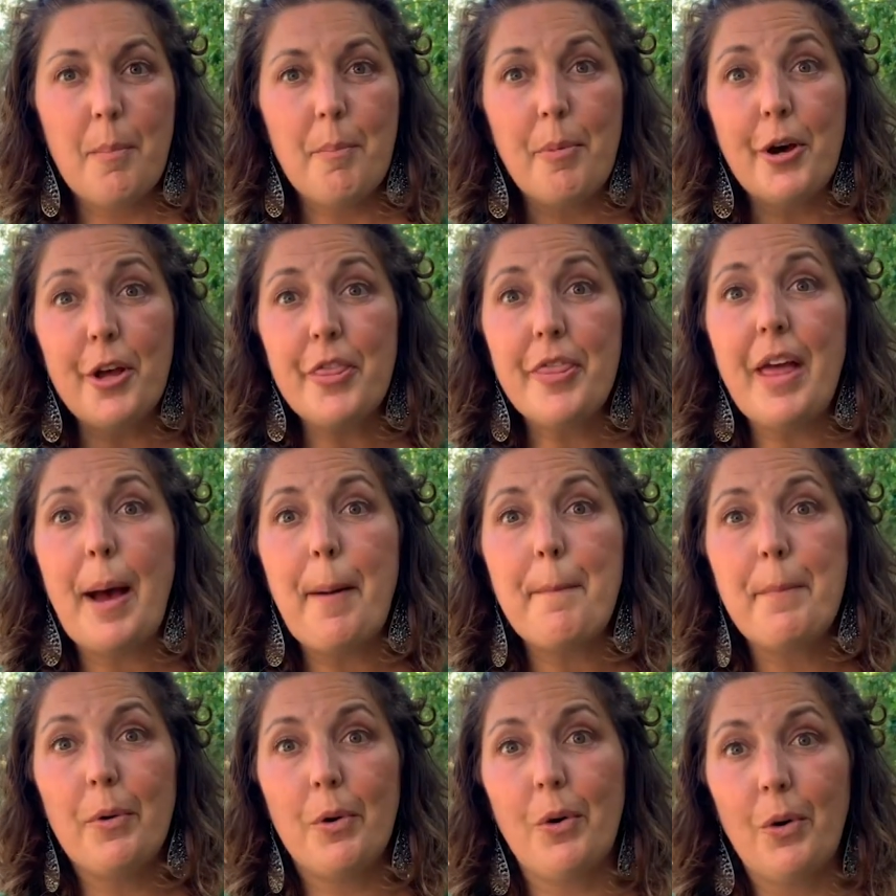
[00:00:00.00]
Put
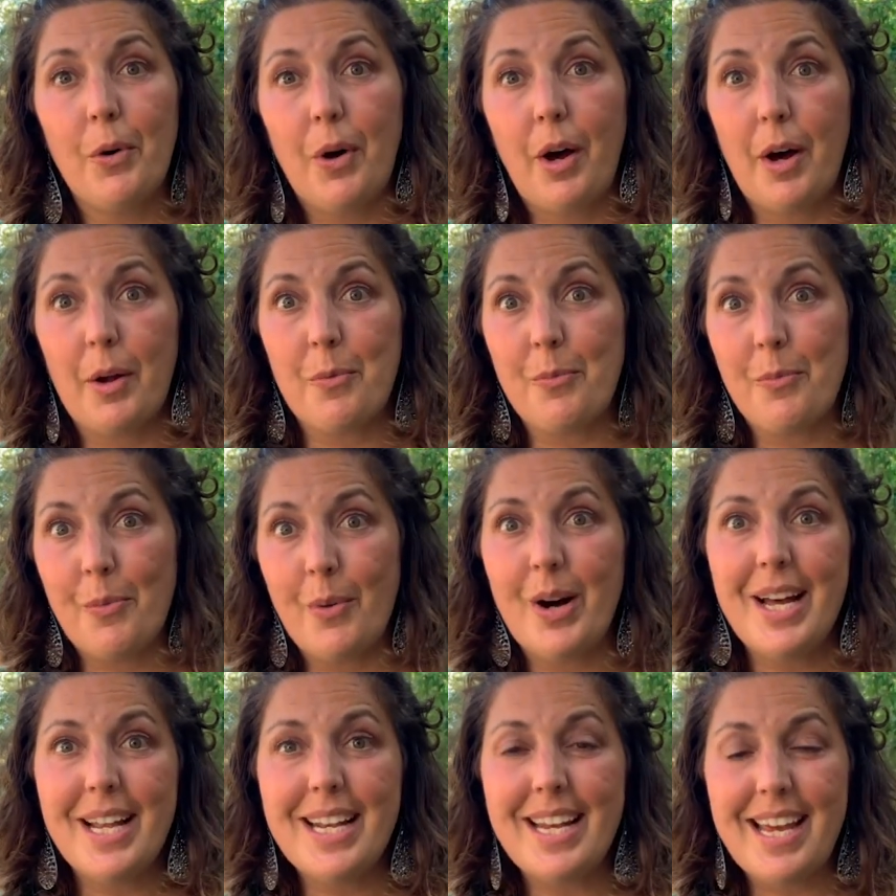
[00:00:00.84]
that bowl on
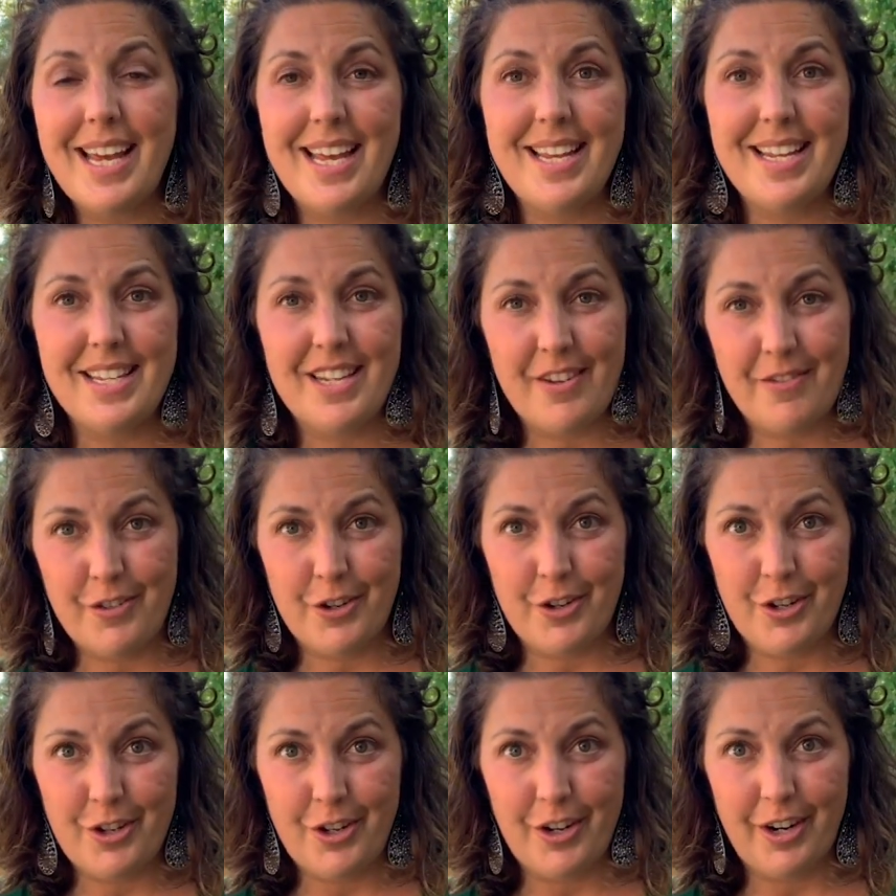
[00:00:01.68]
one end of
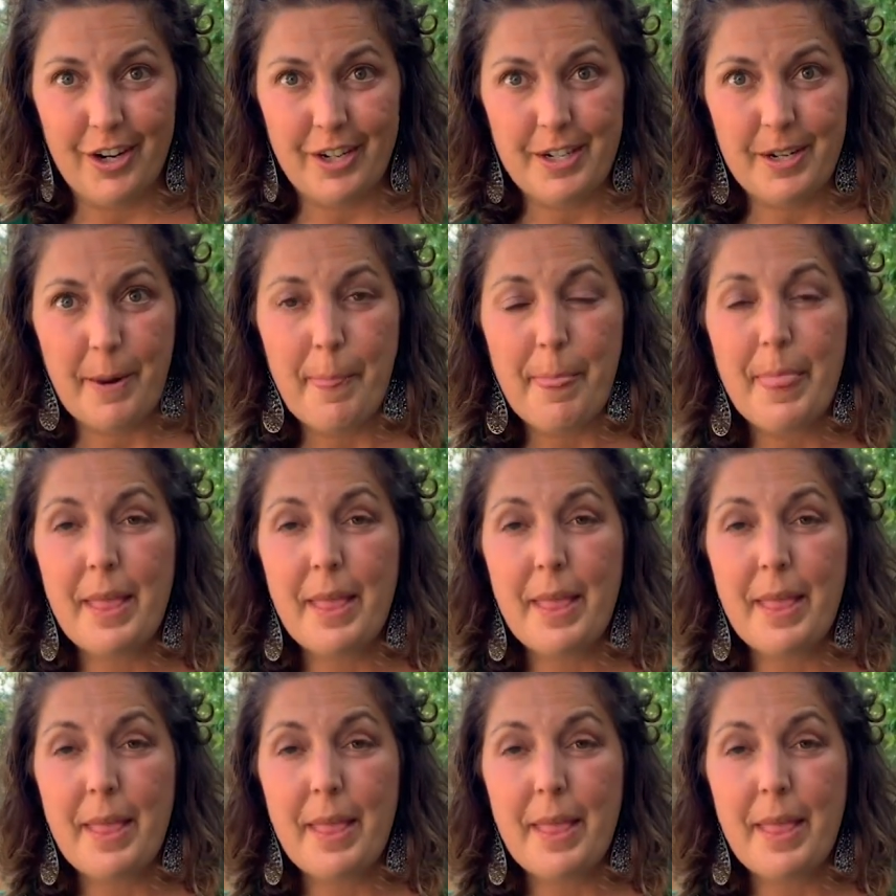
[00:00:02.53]
your yard.